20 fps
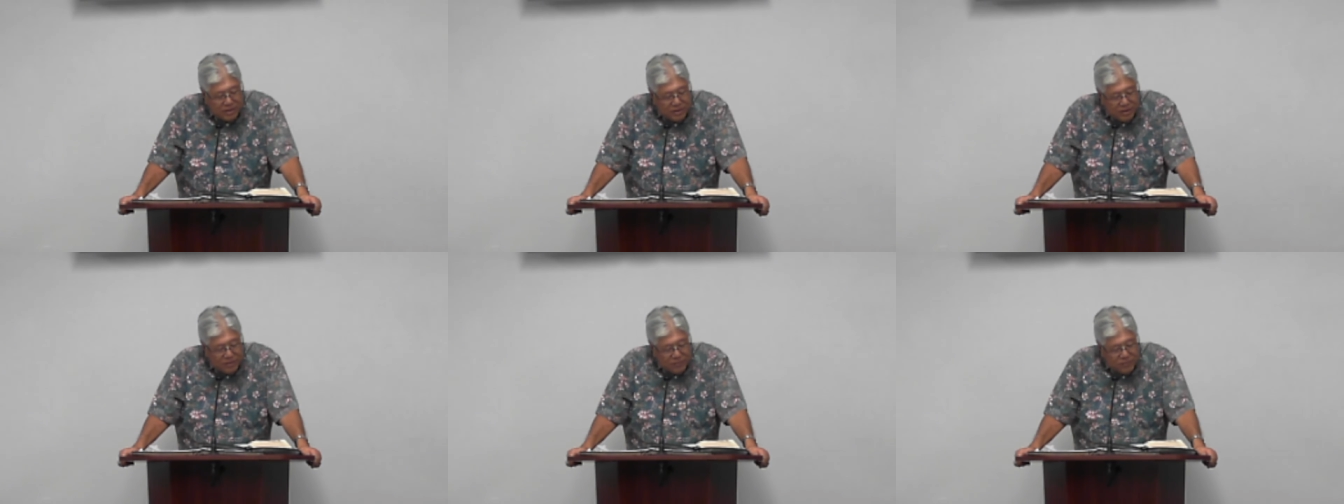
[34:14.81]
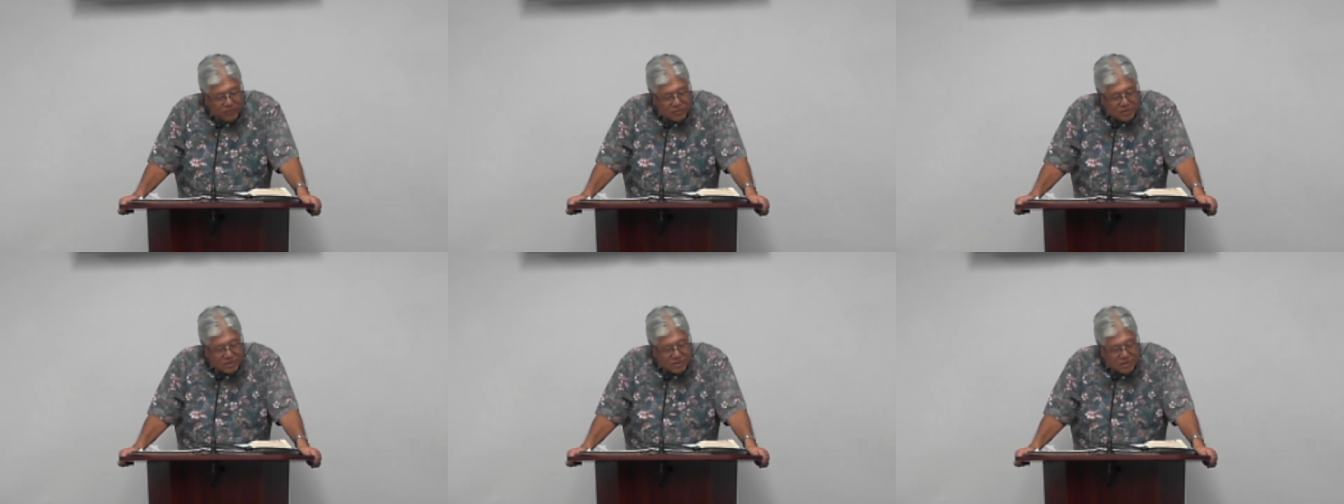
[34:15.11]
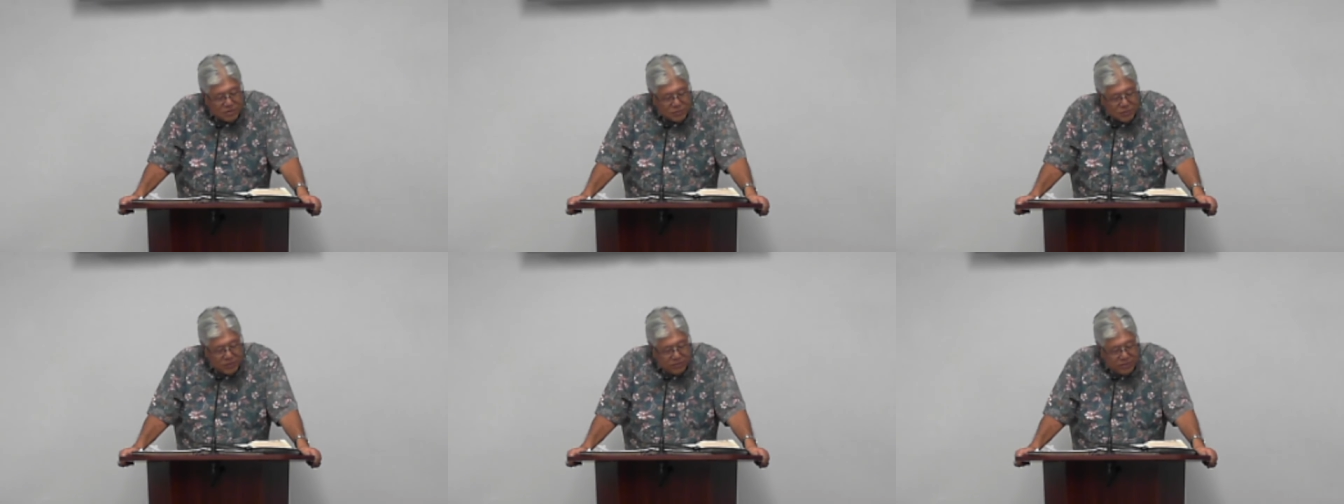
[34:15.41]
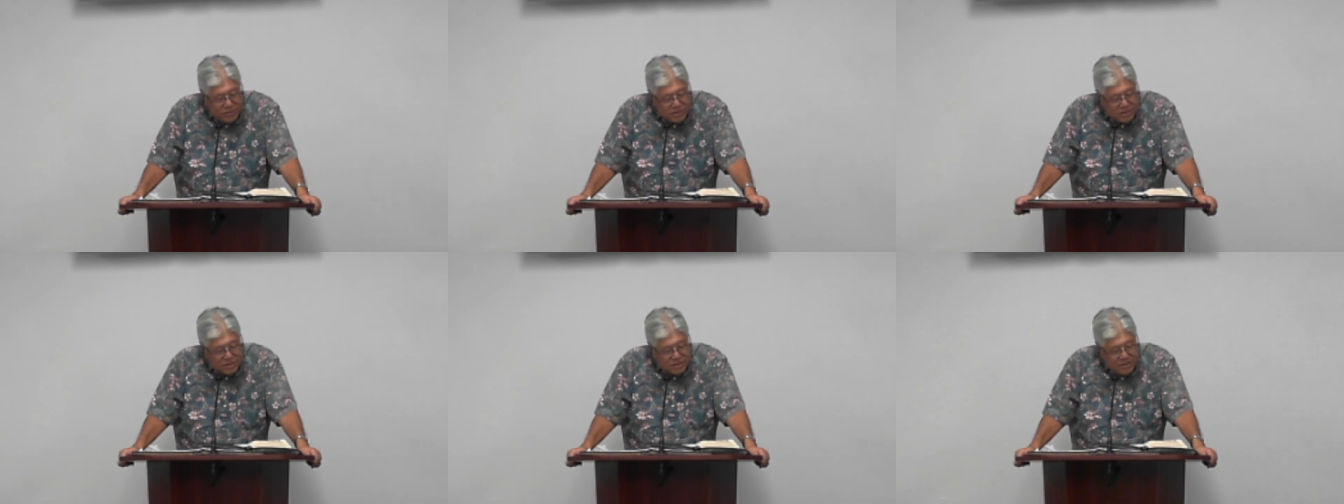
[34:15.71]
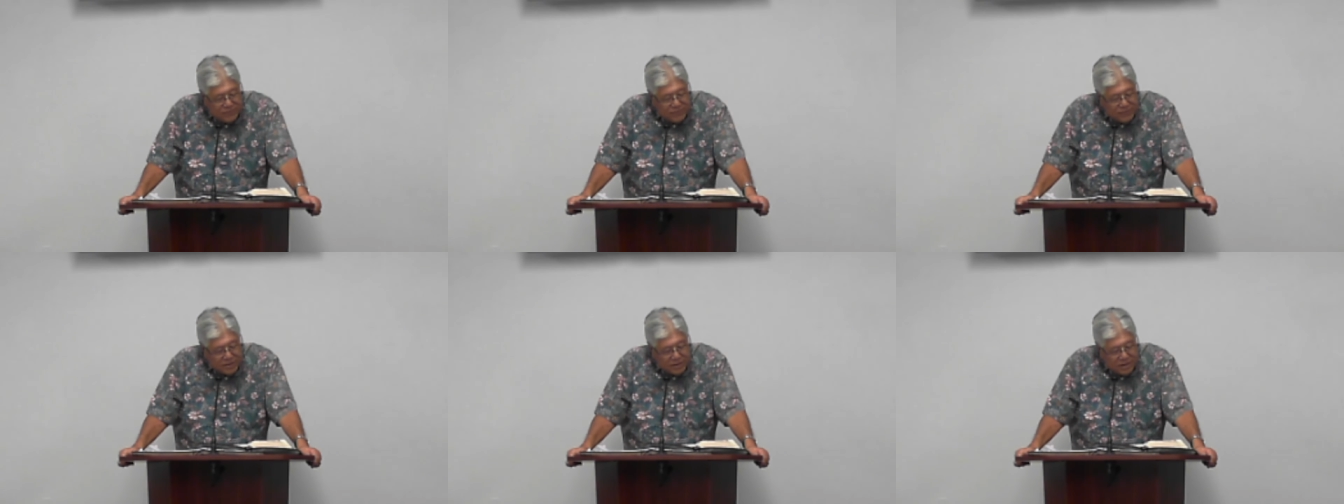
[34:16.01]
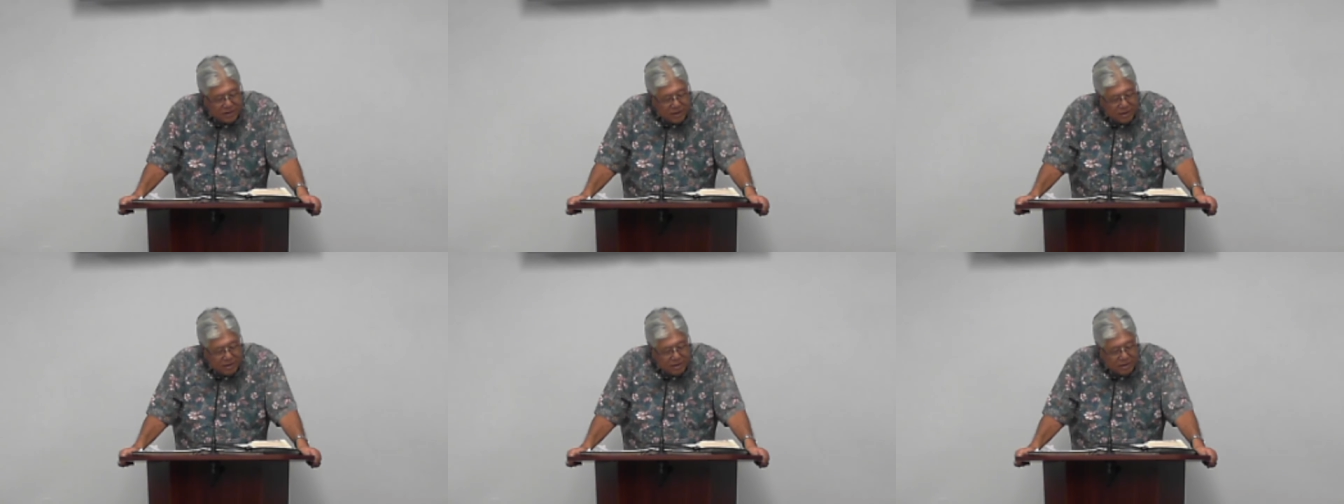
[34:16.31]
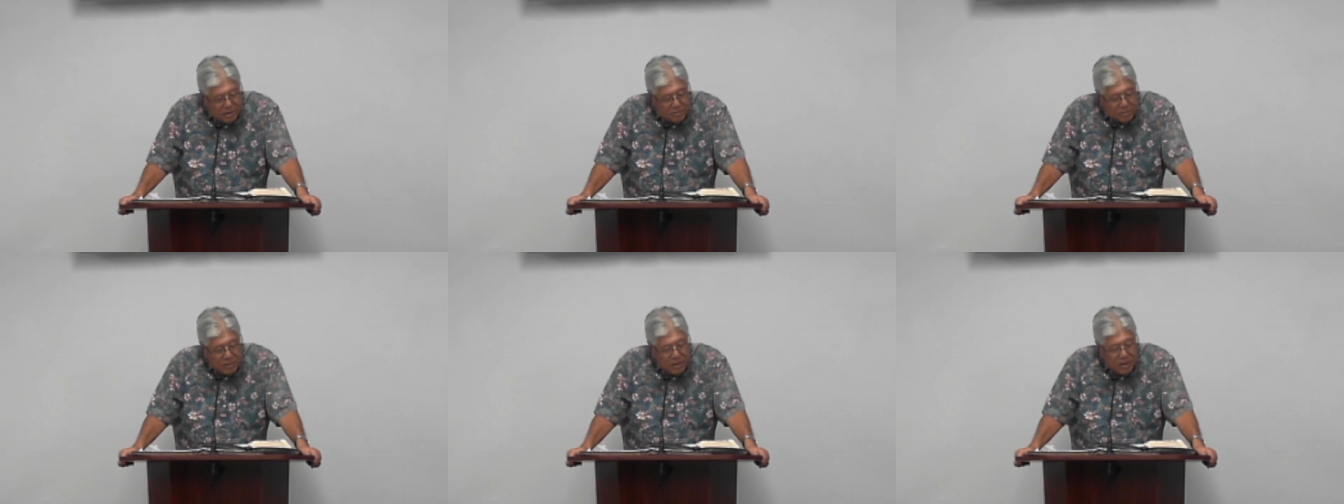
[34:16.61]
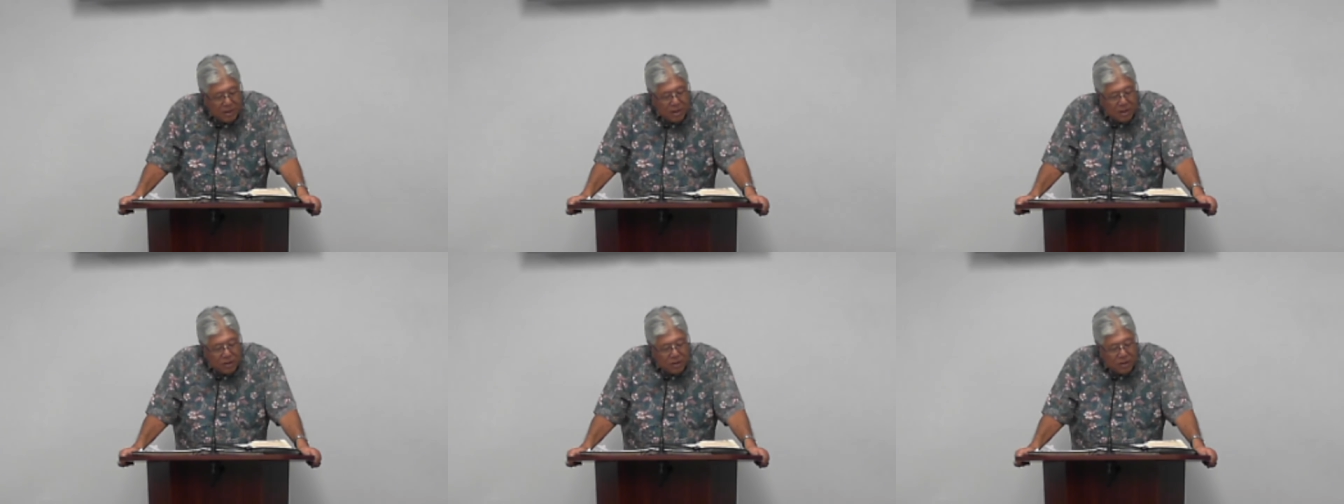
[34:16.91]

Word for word: Therefore, since we receive a kingdom